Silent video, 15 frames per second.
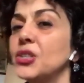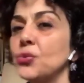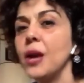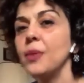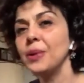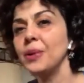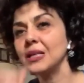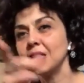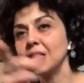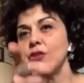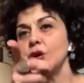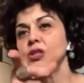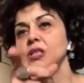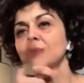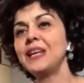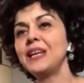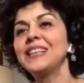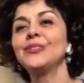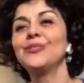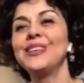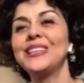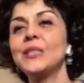right? Because I've got some
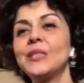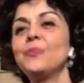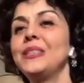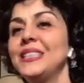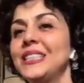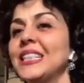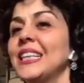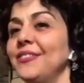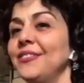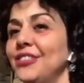lentil recipes to give